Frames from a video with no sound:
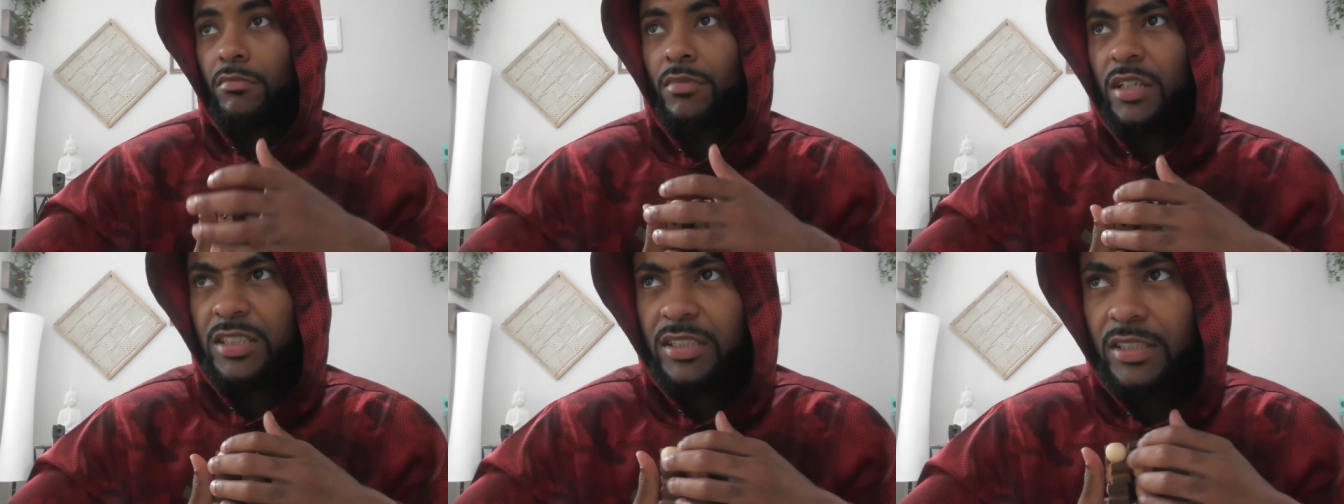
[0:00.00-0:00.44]

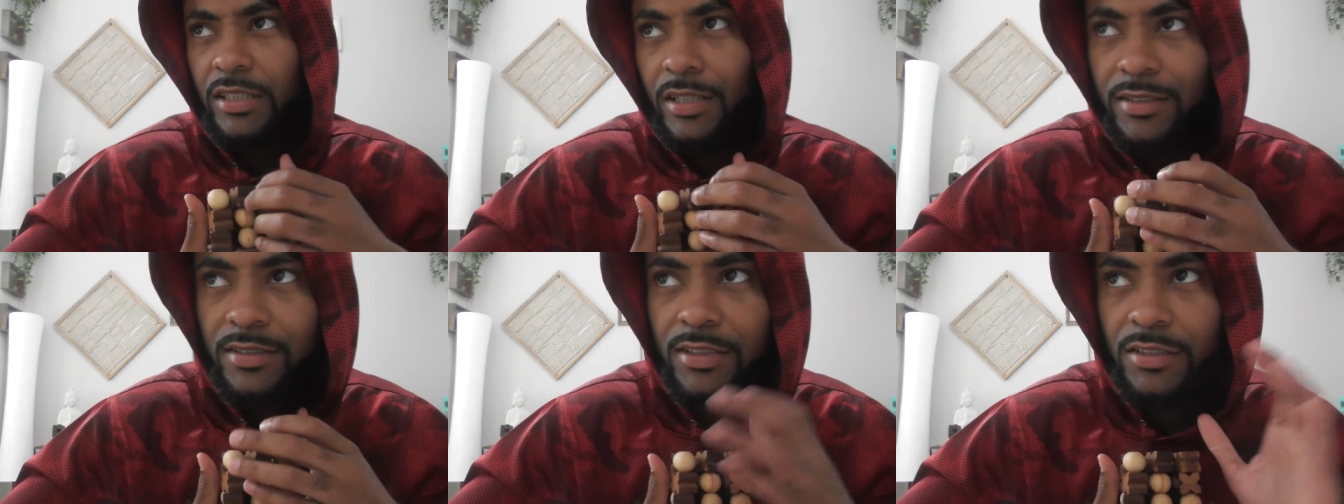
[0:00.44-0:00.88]
Let's
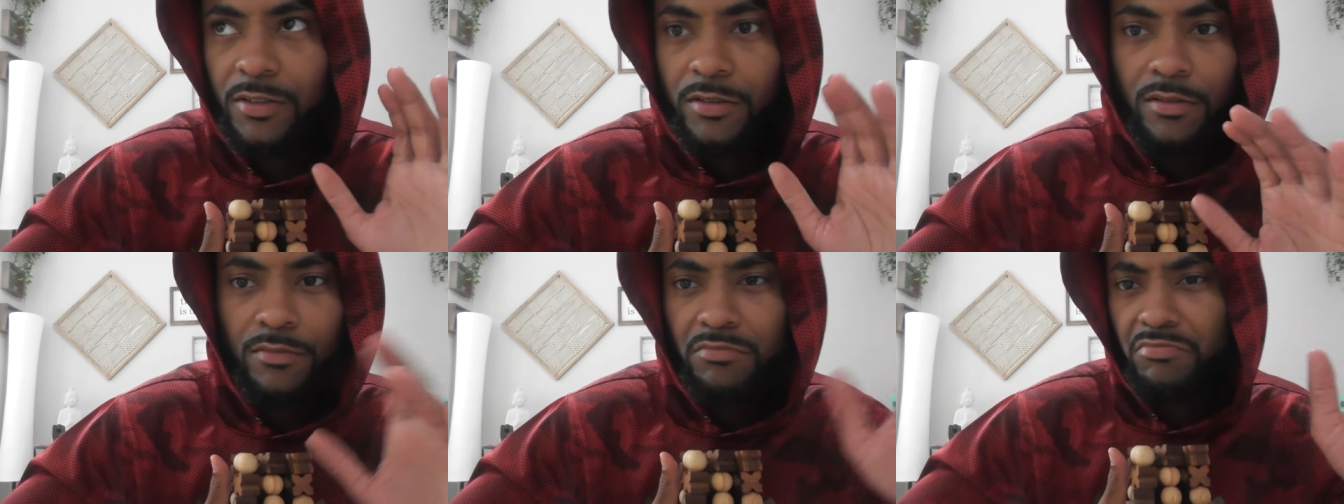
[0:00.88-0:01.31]
just
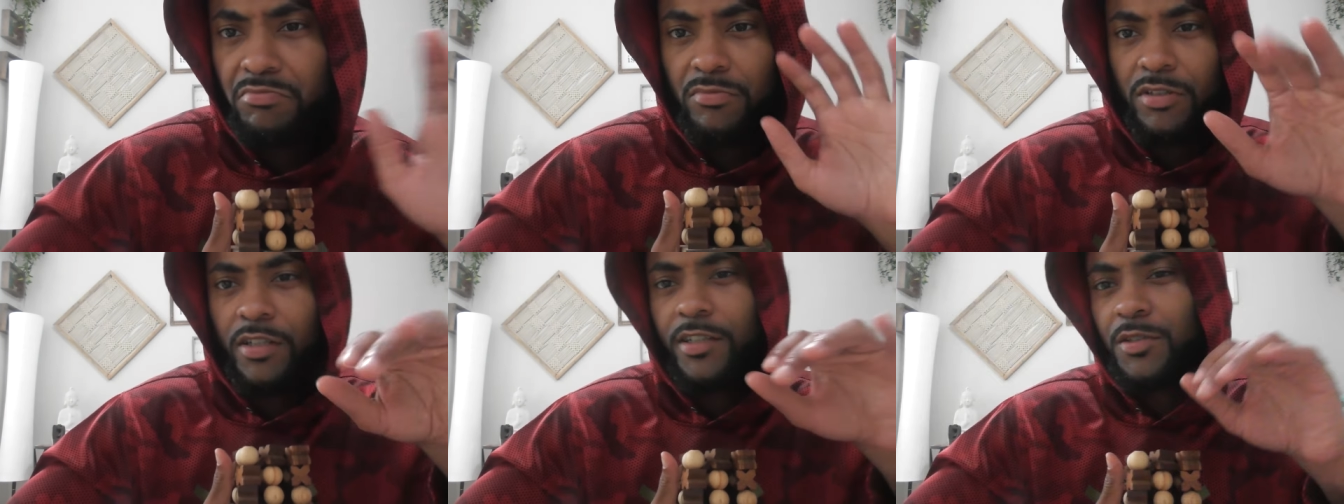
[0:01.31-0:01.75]

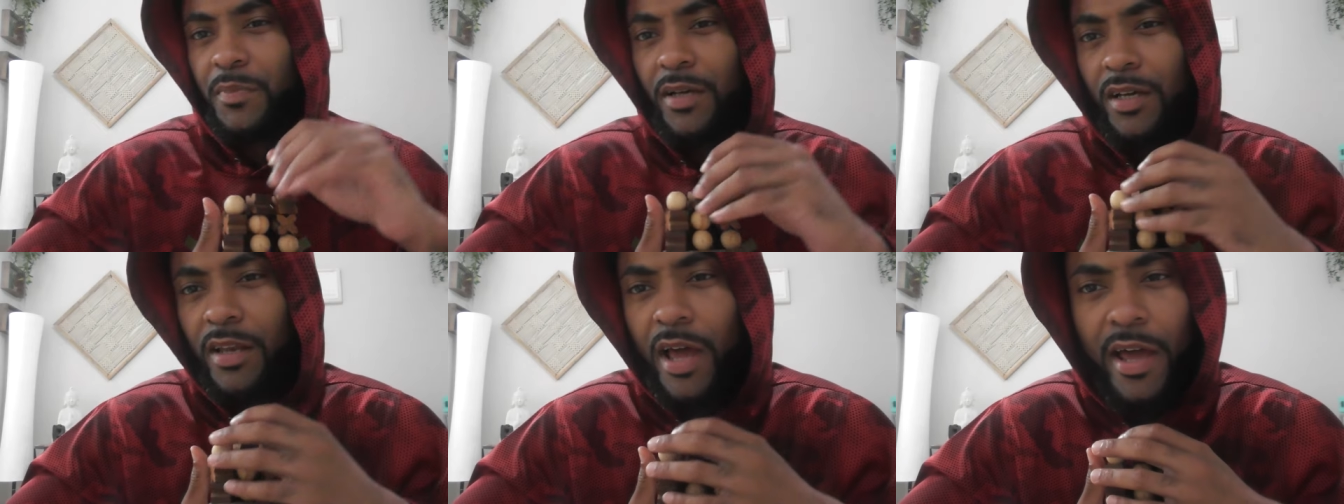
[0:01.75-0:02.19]

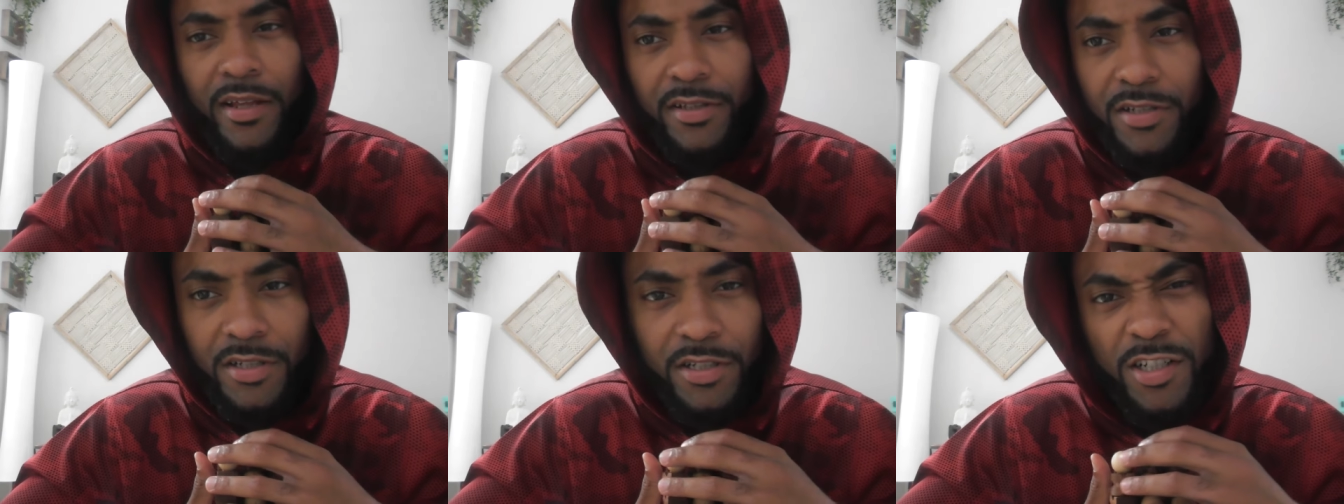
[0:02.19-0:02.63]
expand that
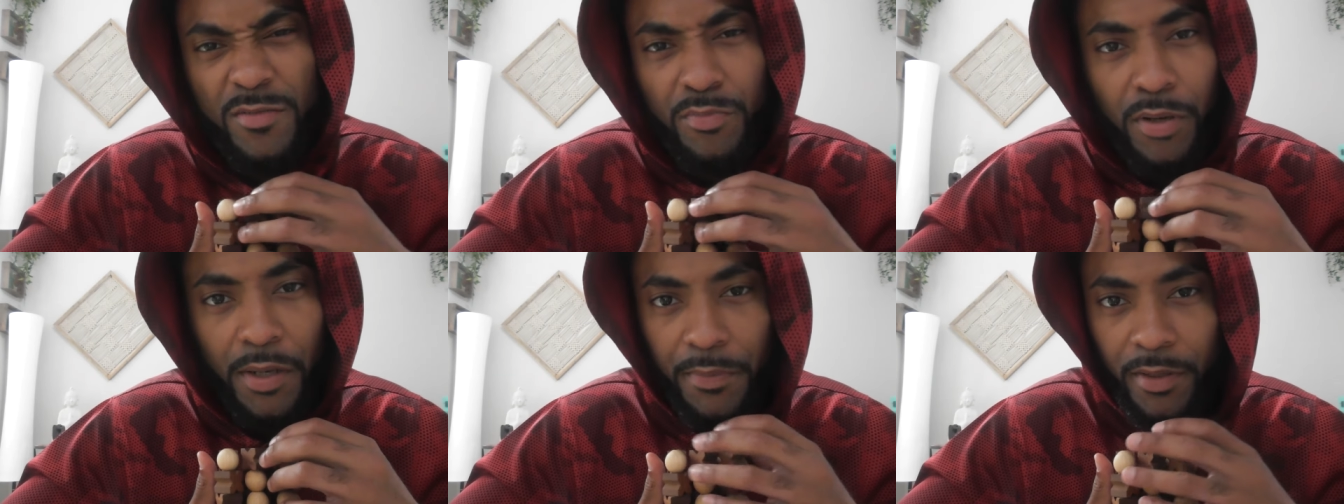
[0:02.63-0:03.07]
into just
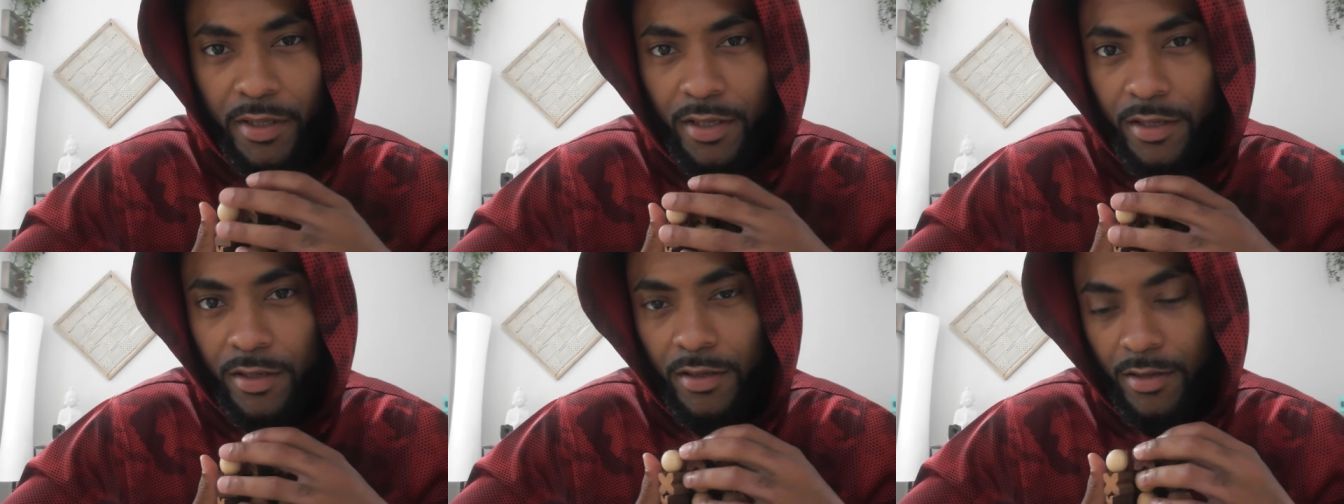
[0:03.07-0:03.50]

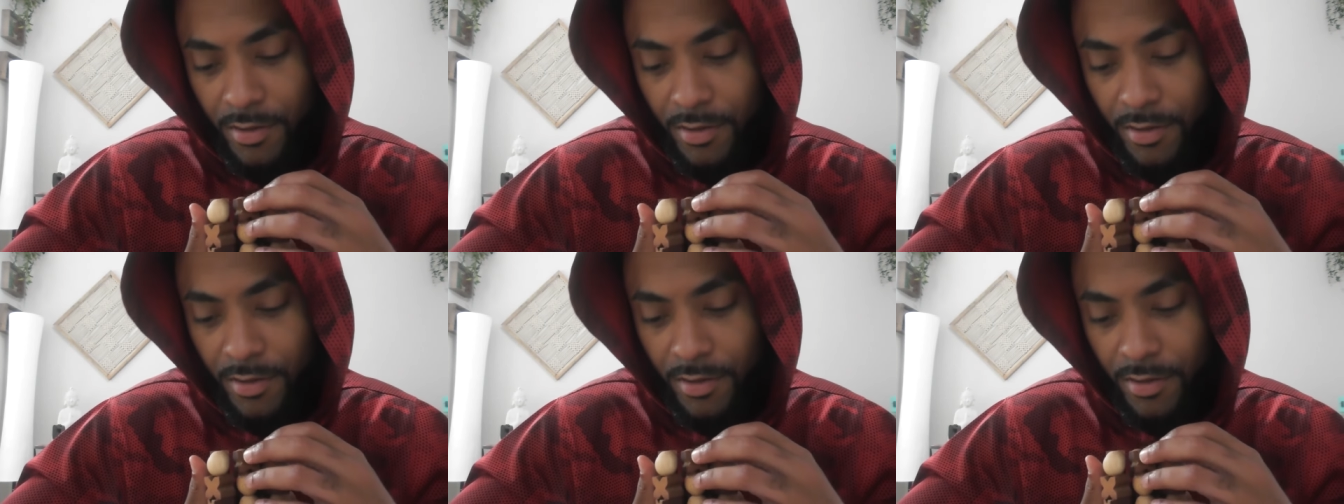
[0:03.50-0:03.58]
public.